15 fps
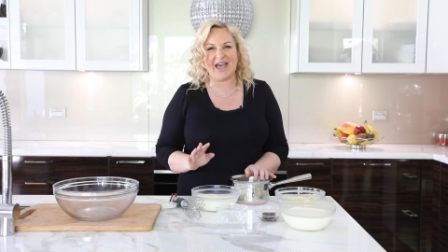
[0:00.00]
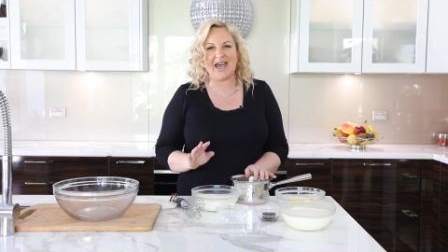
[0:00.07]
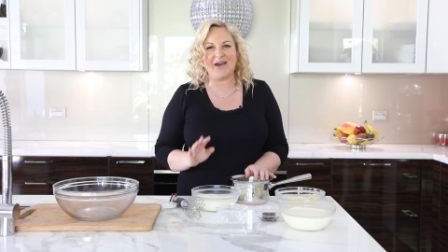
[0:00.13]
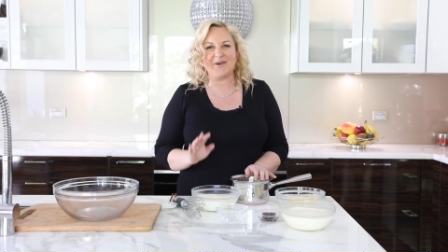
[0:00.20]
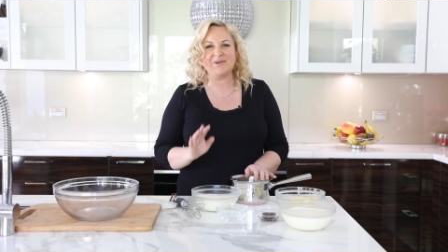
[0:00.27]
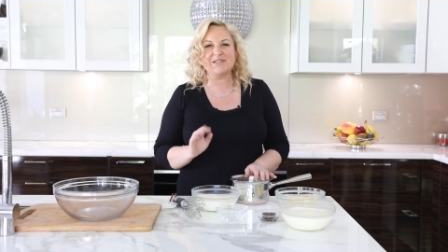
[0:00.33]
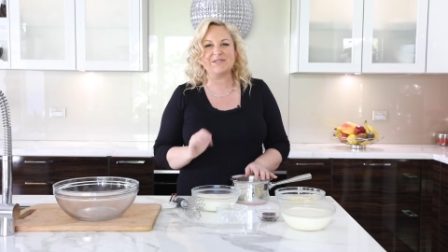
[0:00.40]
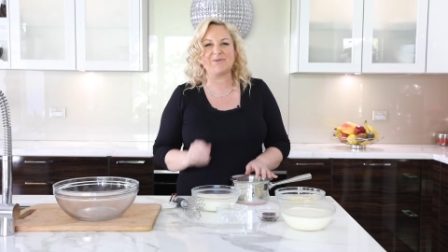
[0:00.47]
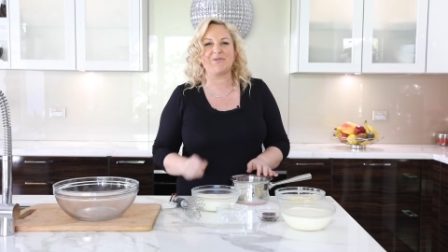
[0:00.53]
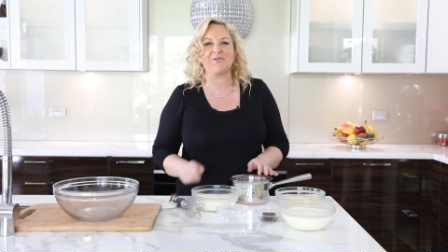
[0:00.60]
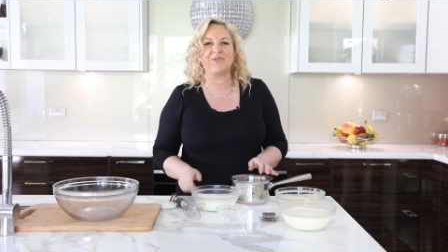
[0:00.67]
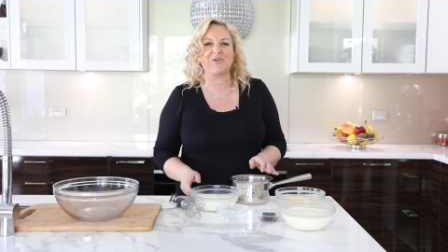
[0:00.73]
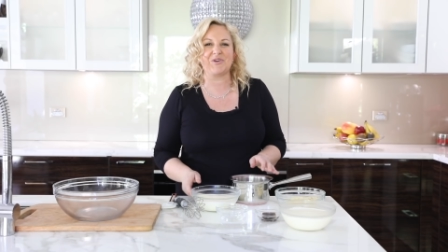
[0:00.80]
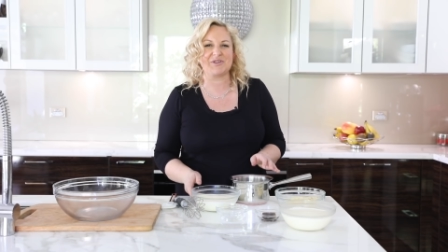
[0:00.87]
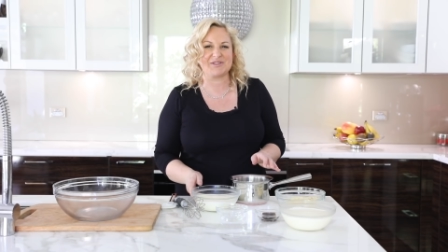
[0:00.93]
hours
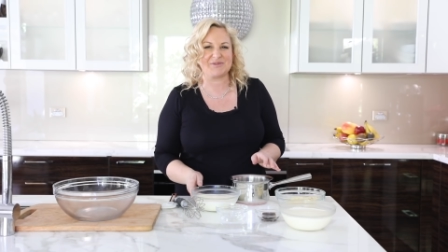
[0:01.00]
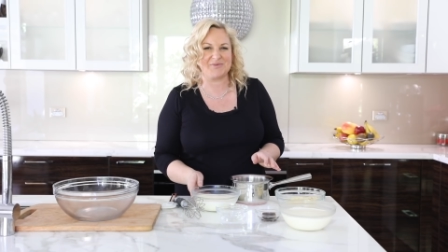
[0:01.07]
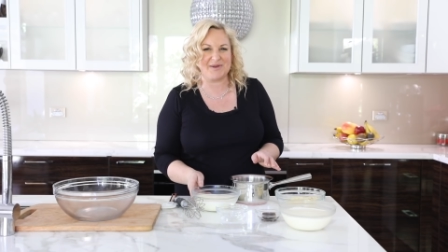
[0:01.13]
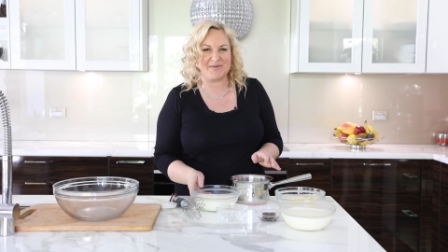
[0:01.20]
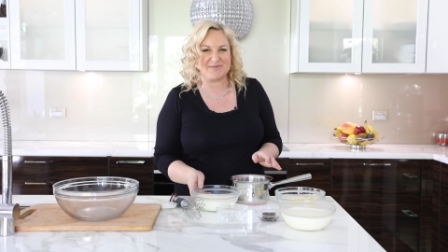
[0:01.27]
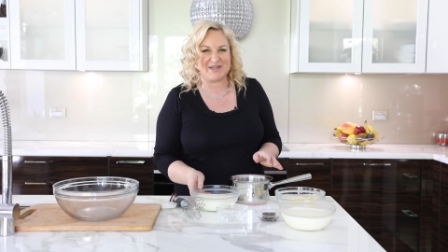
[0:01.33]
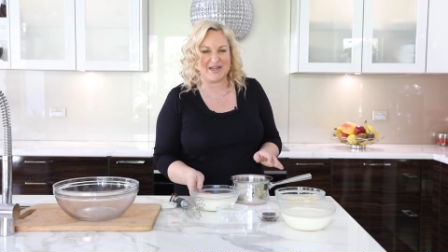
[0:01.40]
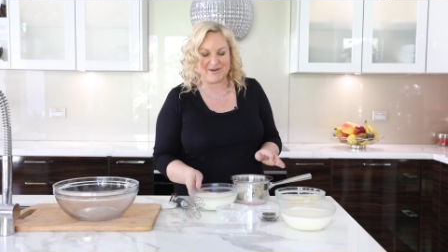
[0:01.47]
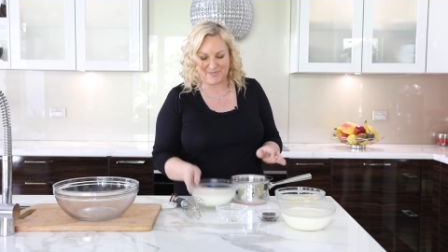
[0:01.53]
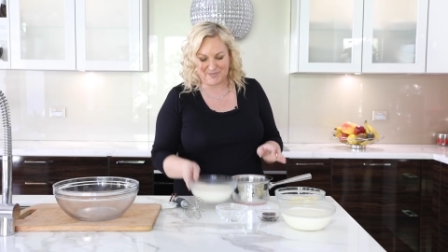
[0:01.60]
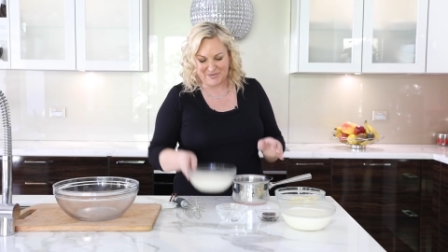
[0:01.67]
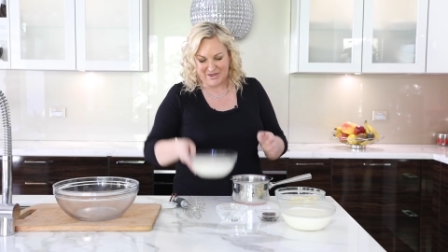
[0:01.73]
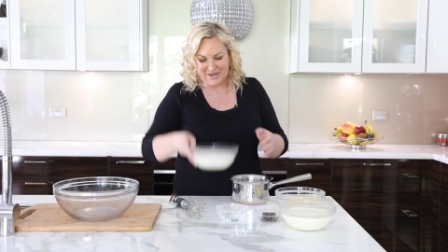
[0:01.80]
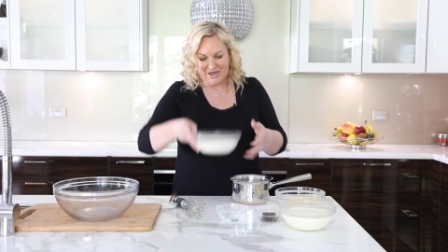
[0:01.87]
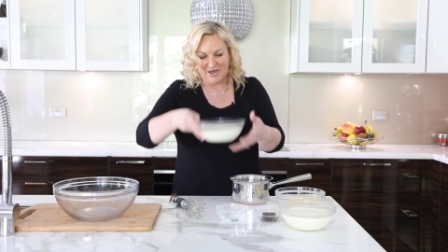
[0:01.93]
before it's whipped up.
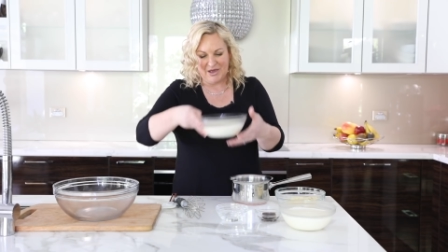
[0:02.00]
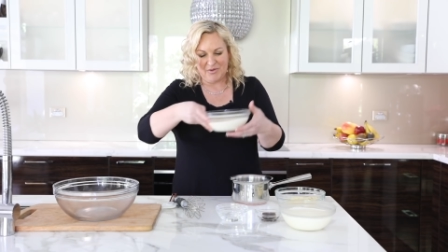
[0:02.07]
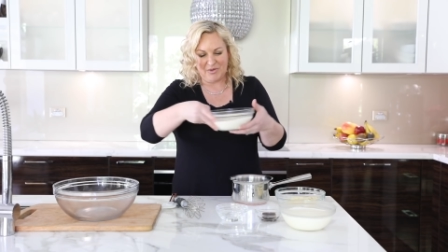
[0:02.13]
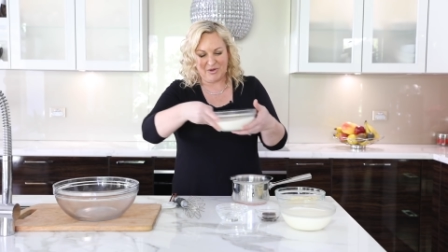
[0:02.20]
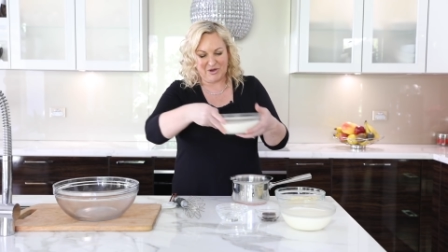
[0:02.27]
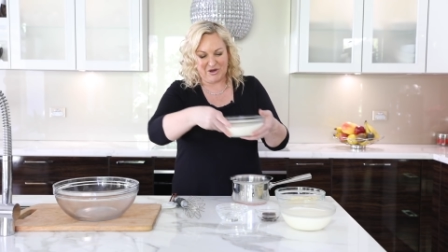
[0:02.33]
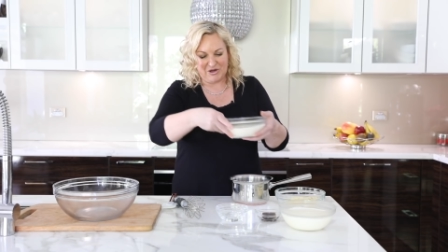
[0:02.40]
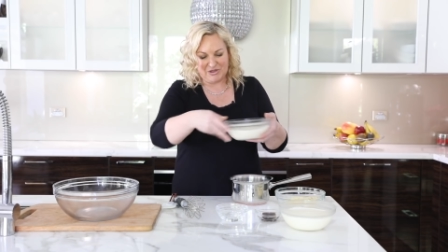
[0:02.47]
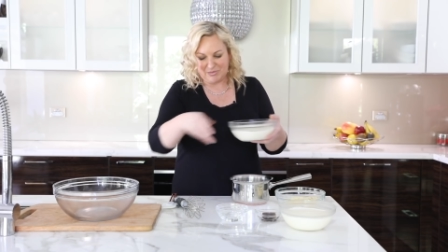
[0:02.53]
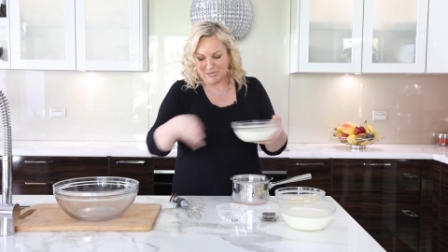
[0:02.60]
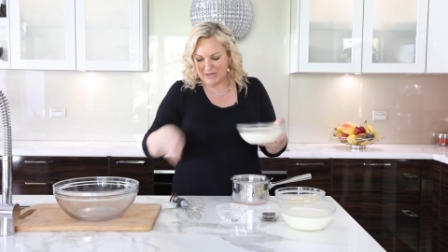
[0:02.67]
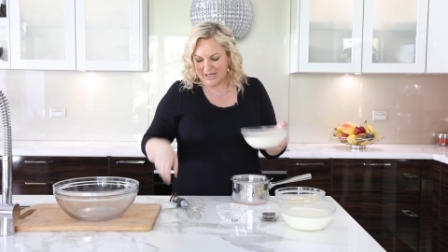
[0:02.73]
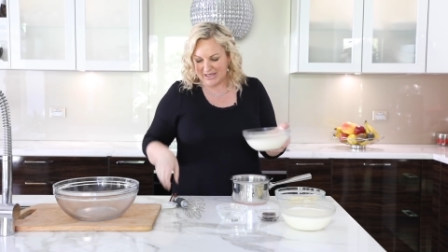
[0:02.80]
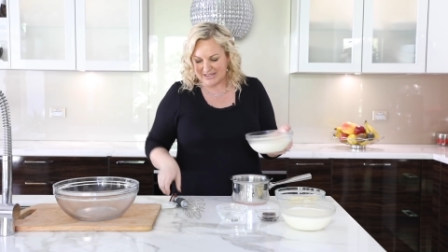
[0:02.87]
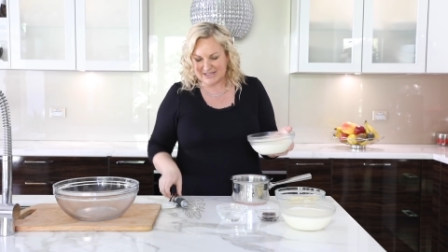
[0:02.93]
We're going to
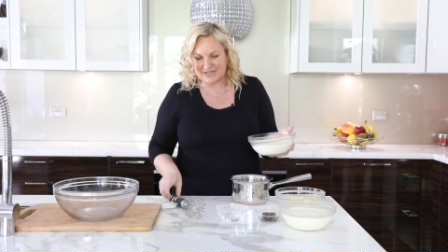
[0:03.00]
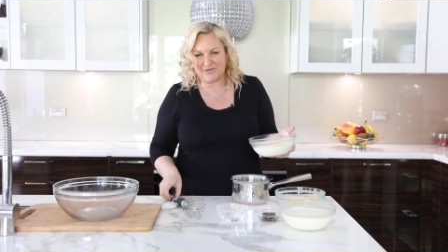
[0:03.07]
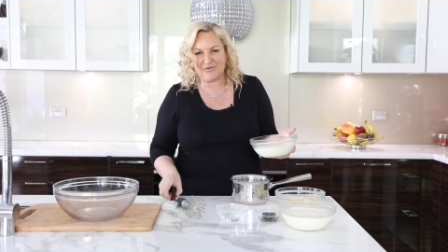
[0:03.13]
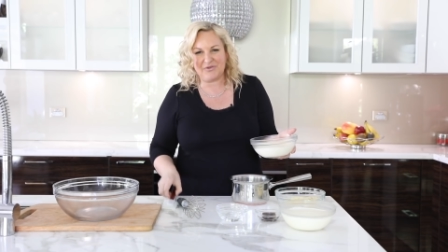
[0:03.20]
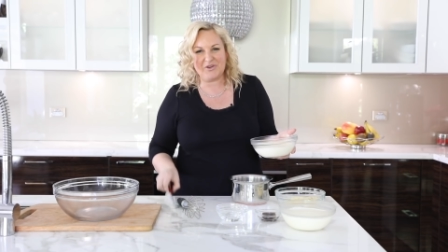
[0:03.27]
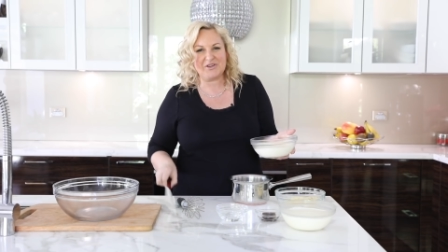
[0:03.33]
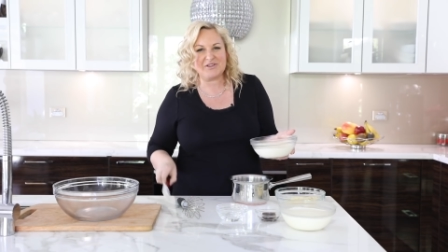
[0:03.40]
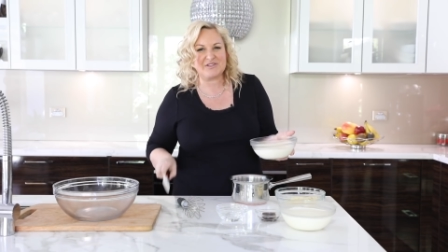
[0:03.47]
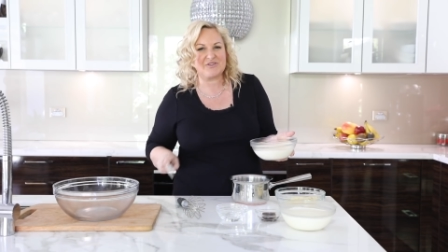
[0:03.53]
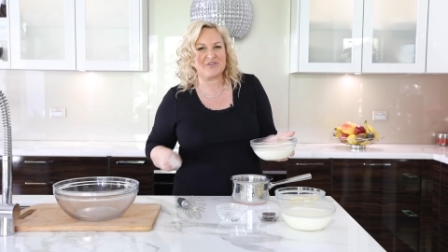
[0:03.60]
place the first